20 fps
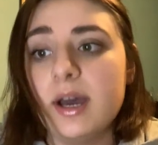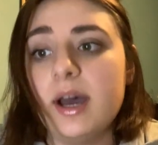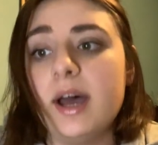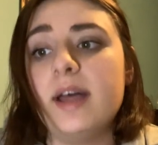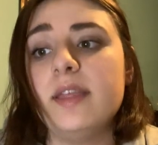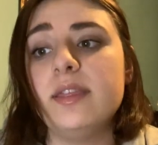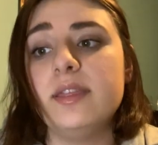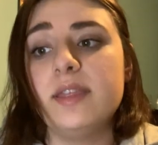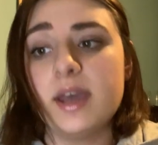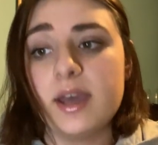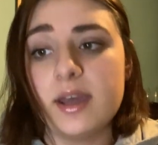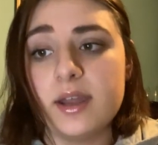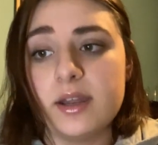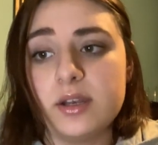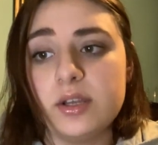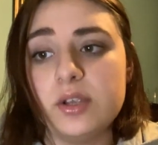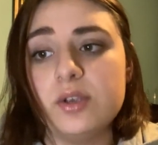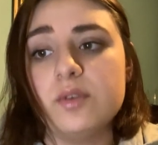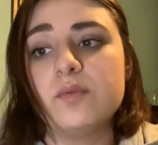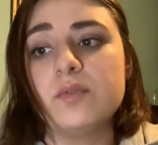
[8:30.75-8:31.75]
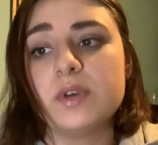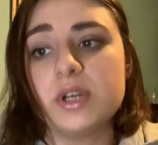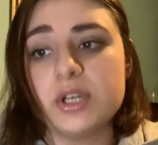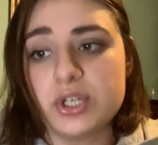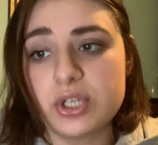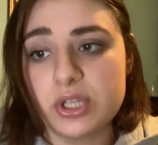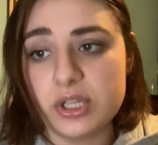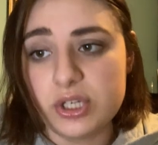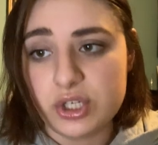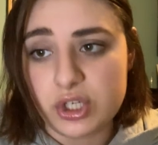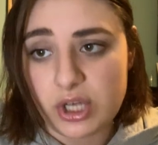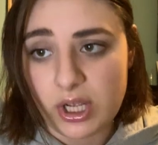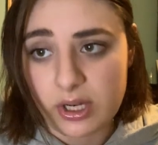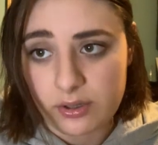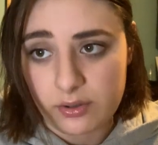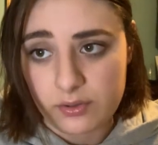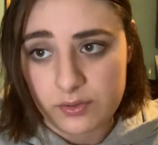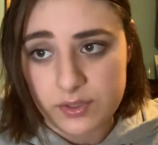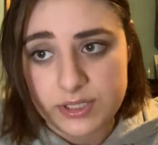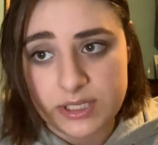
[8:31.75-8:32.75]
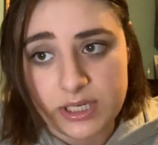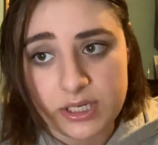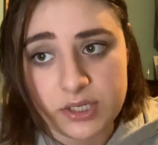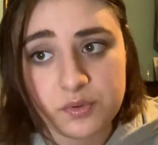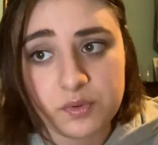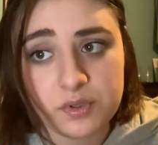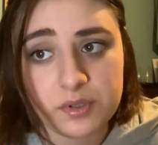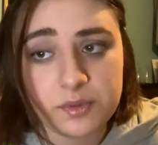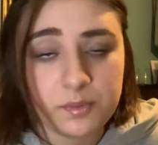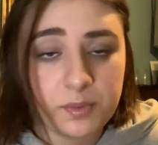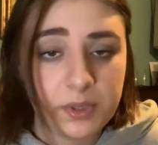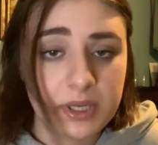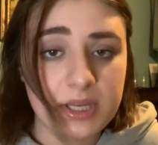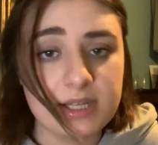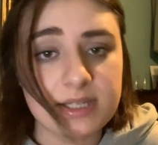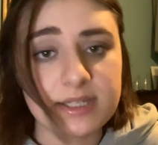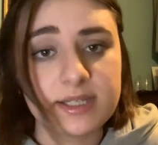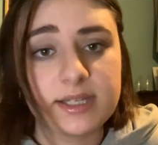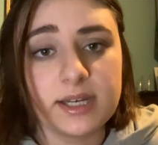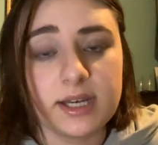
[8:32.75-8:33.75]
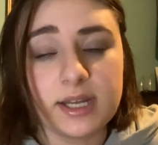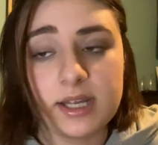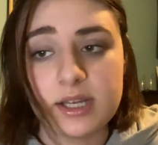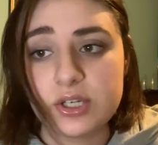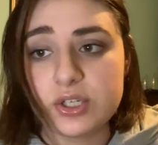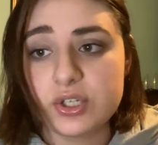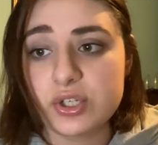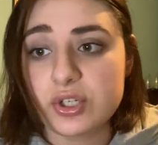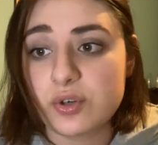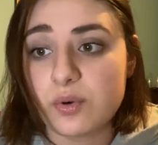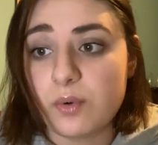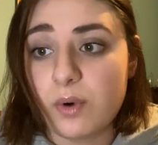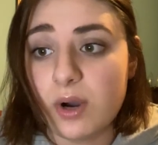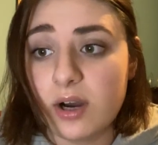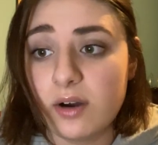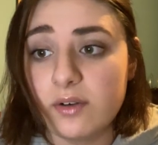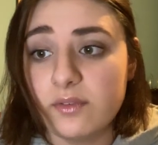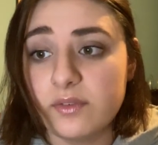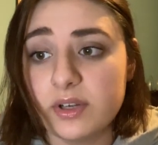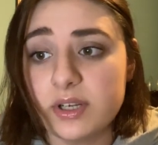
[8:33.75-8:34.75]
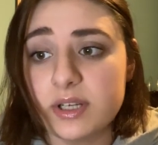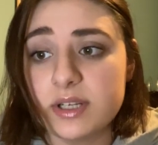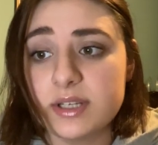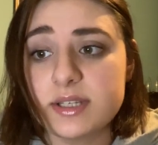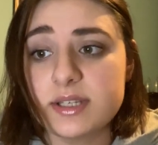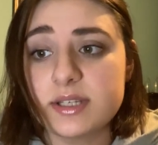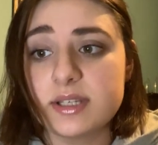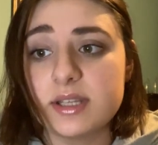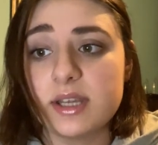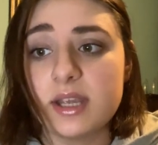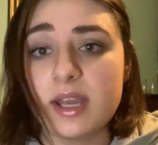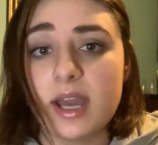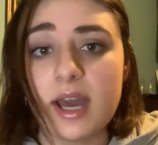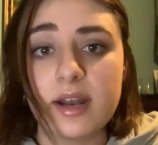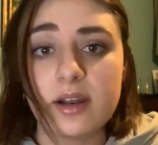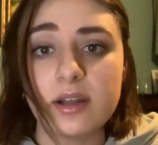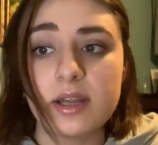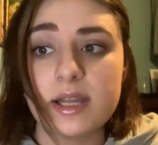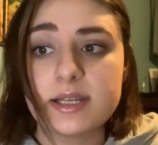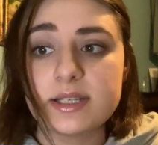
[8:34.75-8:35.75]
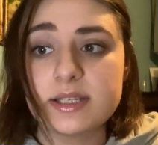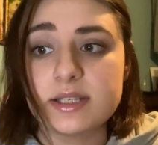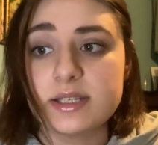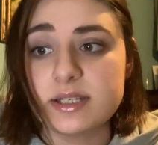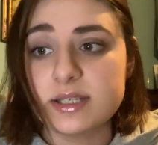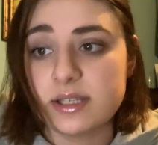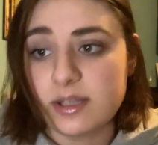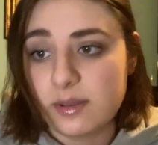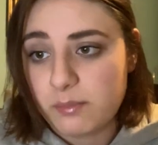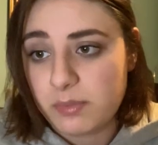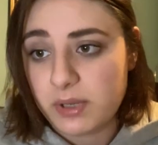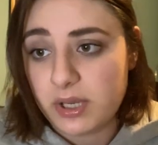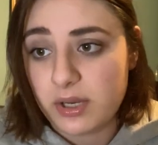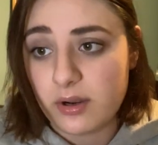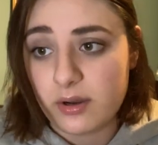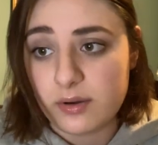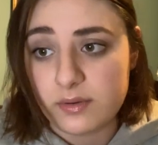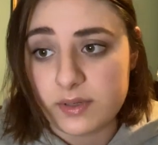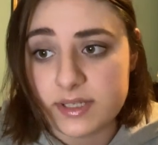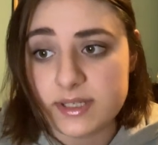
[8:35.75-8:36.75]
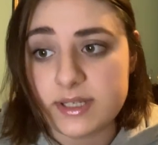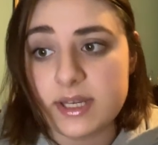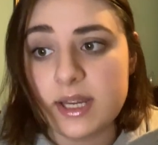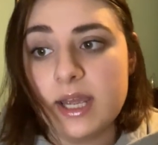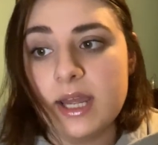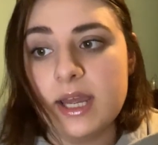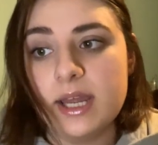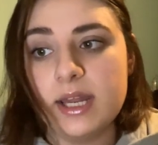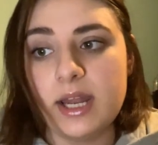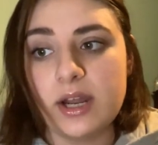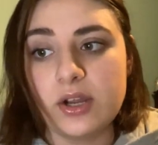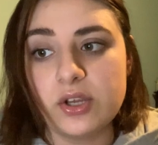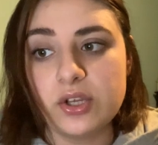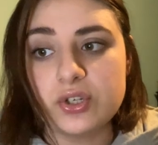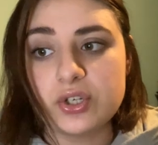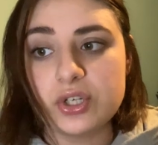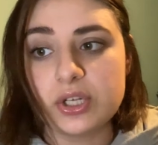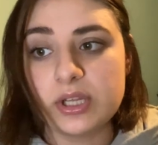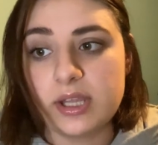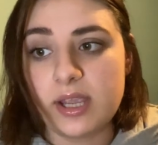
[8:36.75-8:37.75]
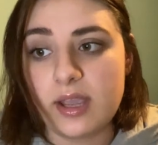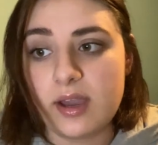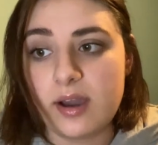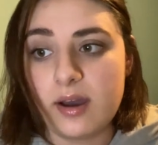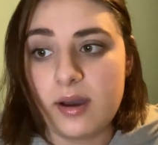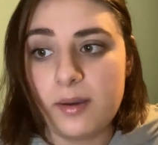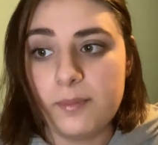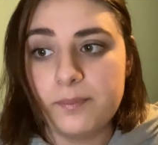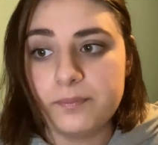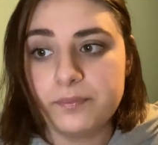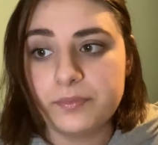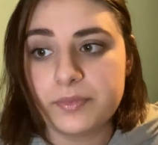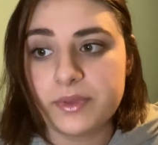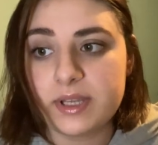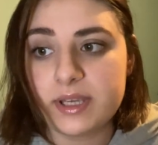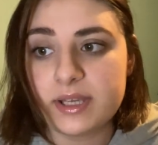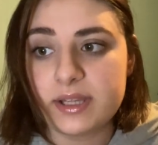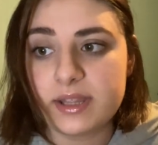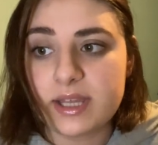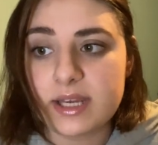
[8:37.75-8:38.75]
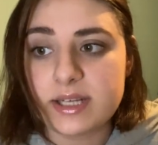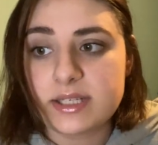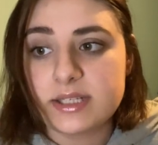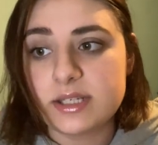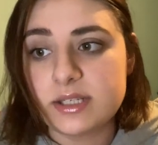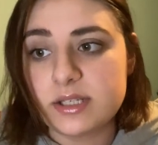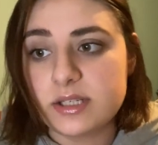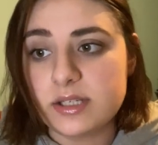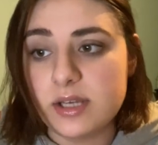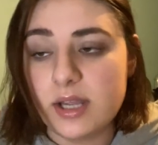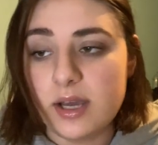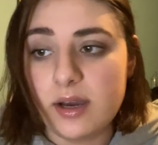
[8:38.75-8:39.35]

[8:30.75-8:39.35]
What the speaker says: And then you reach the genital stage, which begins at age 12, and it's the adolescent's libido is now usually cathected